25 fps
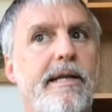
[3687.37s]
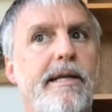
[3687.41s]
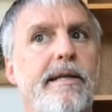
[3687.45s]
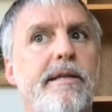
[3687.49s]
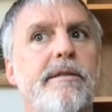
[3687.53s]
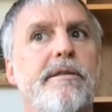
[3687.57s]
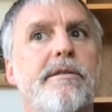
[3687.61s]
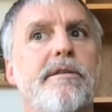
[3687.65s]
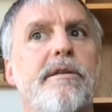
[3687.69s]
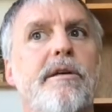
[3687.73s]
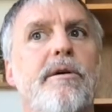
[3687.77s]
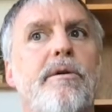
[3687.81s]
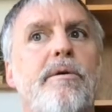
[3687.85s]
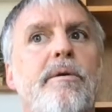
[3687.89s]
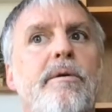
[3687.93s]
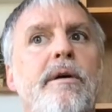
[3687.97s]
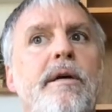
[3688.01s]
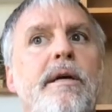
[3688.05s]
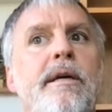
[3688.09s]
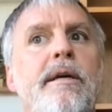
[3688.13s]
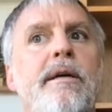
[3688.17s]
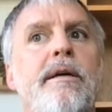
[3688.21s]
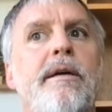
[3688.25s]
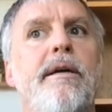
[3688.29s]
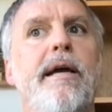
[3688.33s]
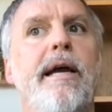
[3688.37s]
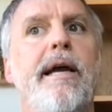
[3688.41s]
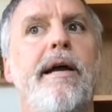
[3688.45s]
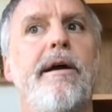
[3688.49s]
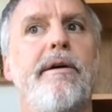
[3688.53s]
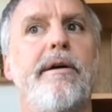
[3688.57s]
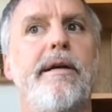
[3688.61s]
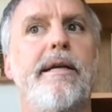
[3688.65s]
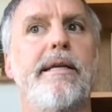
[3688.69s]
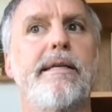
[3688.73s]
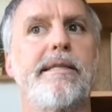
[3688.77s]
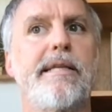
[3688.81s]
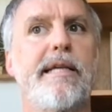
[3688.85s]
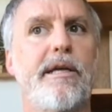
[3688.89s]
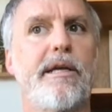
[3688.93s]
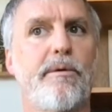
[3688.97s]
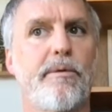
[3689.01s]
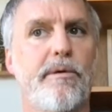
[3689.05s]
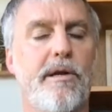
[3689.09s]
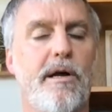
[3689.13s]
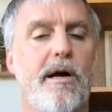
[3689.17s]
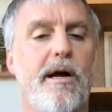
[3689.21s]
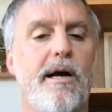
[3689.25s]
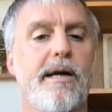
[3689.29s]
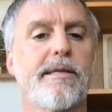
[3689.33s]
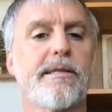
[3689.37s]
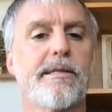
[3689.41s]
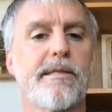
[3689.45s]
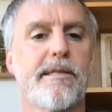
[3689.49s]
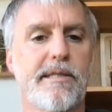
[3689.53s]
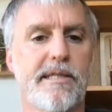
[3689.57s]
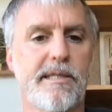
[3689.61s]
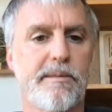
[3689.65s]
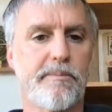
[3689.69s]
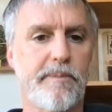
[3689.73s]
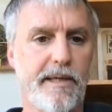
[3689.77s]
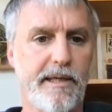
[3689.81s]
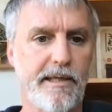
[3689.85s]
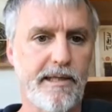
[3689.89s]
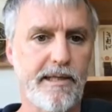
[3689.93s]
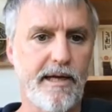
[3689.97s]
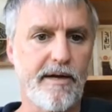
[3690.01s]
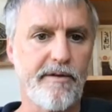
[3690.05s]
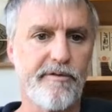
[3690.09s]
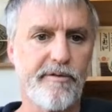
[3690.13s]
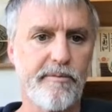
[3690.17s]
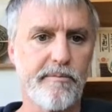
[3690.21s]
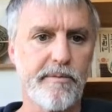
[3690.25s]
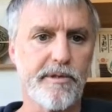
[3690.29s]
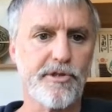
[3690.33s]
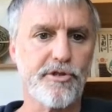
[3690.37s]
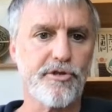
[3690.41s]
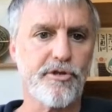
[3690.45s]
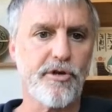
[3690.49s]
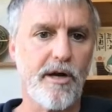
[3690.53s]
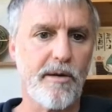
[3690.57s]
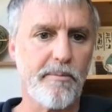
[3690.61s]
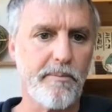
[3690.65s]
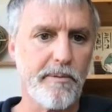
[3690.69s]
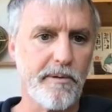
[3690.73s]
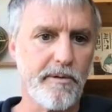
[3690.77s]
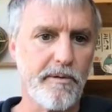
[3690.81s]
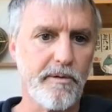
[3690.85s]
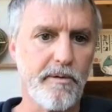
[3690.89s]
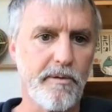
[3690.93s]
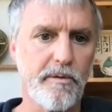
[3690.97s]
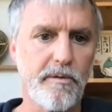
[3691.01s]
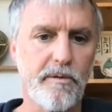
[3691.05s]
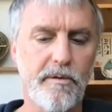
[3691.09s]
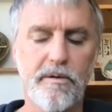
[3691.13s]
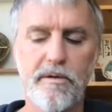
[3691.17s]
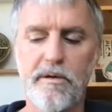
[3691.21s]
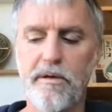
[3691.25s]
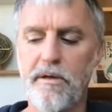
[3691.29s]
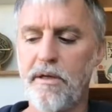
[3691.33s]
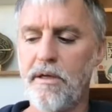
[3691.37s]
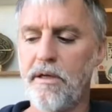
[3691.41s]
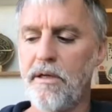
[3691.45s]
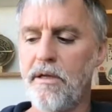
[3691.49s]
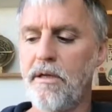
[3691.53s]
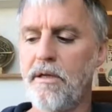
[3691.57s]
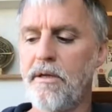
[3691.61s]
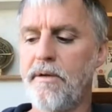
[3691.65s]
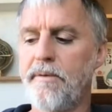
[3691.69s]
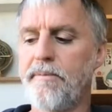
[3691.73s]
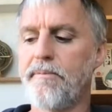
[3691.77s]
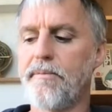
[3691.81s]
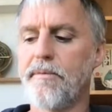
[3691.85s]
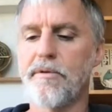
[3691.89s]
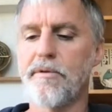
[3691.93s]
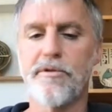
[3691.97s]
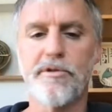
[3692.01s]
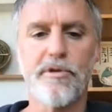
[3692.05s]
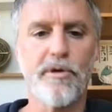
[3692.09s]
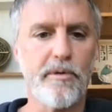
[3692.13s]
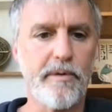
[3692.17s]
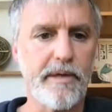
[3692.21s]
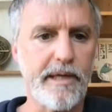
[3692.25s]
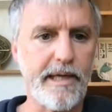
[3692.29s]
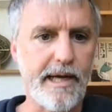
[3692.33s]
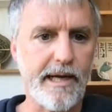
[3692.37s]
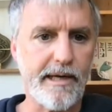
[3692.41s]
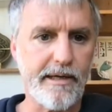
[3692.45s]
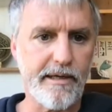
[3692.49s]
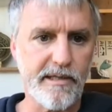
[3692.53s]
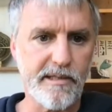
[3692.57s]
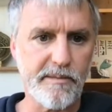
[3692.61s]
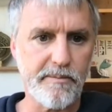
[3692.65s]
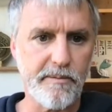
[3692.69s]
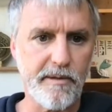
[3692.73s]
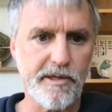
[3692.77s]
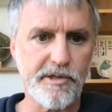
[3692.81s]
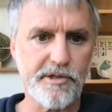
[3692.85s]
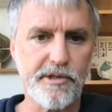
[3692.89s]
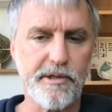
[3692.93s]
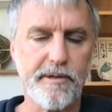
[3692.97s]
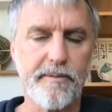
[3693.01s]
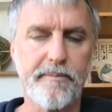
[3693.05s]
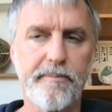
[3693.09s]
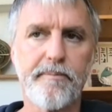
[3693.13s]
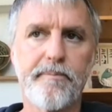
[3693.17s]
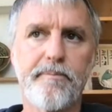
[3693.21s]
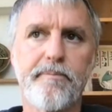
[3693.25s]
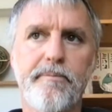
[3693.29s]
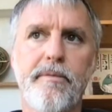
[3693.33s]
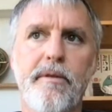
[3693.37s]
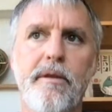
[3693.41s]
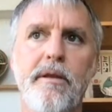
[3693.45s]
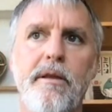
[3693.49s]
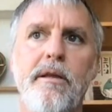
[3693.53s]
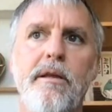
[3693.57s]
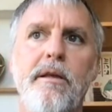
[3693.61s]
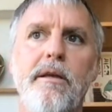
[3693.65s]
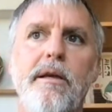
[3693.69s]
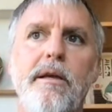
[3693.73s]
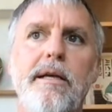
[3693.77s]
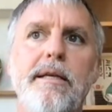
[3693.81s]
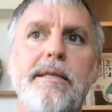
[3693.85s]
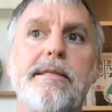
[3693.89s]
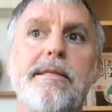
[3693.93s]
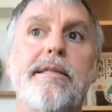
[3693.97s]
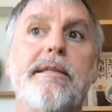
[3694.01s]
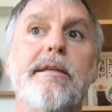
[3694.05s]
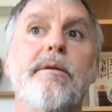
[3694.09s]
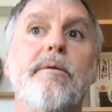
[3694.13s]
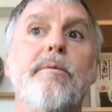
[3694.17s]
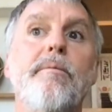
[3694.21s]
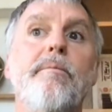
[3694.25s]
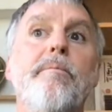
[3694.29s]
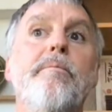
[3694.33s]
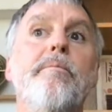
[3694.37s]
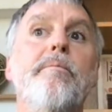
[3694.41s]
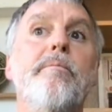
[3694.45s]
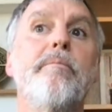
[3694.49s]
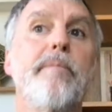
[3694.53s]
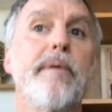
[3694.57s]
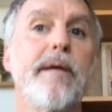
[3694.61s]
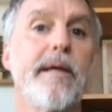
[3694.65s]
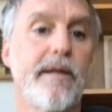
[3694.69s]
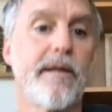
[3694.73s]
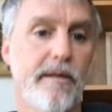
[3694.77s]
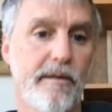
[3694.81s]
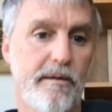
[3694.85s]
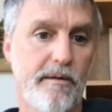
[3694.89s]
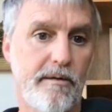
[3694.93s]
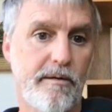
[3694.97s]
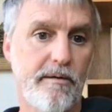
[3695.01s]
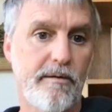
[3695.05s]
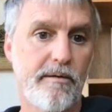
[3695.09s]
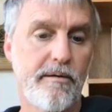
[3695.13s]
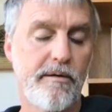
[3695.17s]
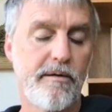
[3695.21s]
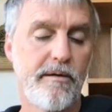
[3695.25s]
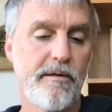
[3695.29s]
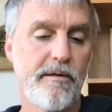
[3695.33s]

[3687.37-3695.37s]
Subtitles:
And so Aries equinox, to speak that from a tropical zodiac expression, is the middle